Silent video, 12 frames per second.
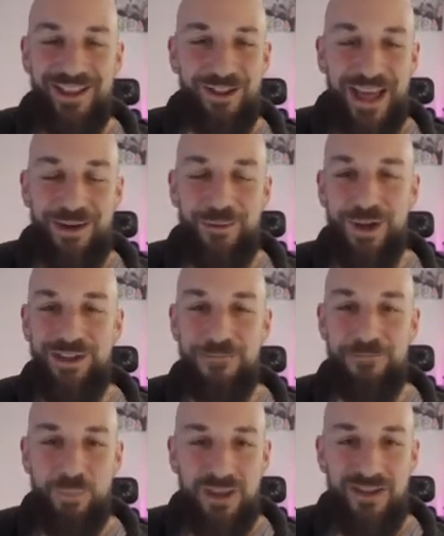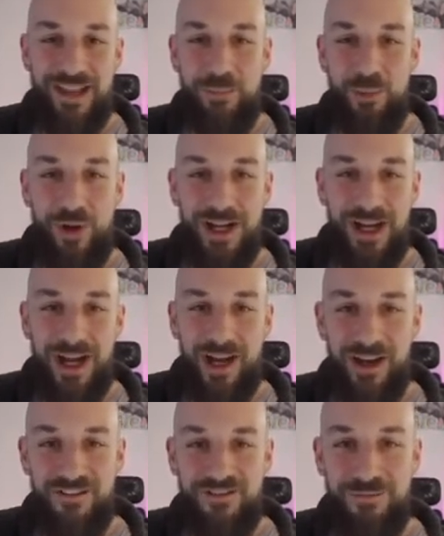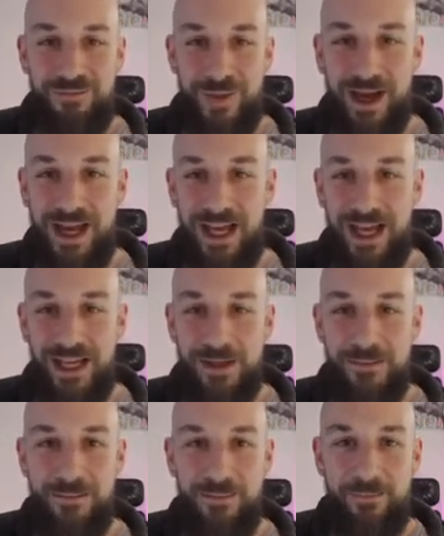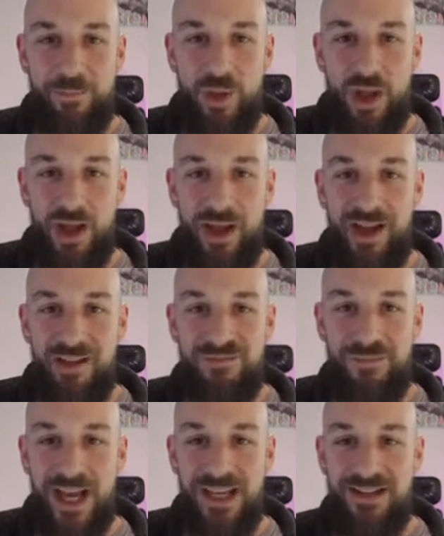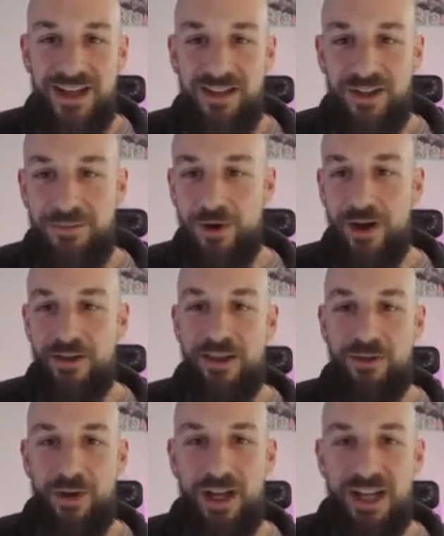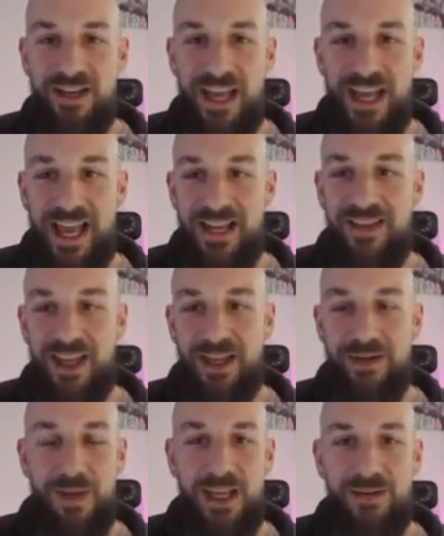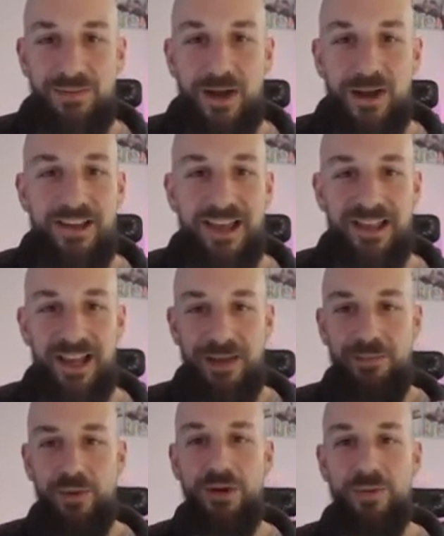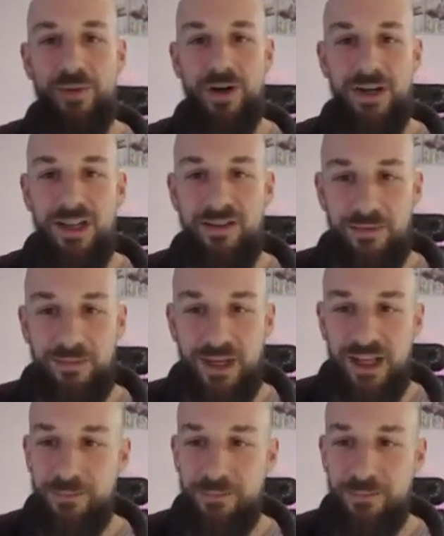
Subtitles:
So that was step 1 of my daily process, right? I take anything in my inbox and then I put it where it needs to be.